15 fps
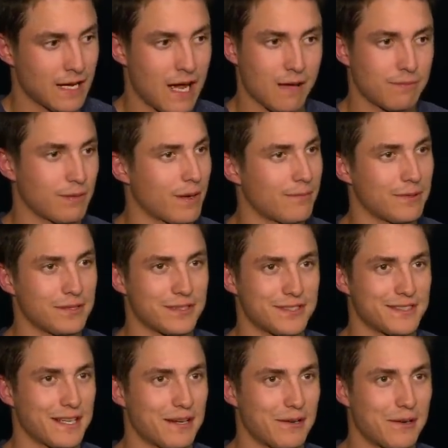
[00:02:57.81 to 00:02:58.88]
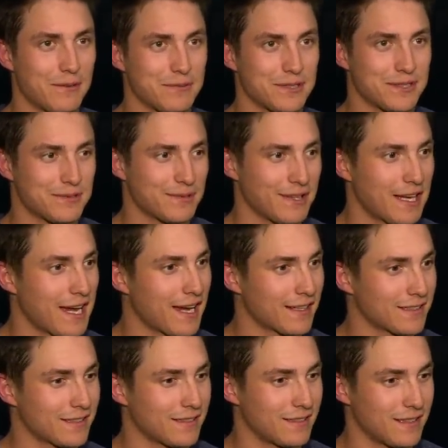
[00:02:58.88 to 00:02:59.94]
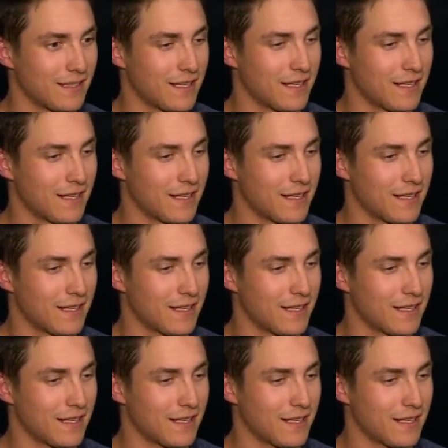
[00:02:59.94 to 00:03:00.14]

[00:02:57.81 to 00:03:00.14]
Yeah, probably just at home, just relax and,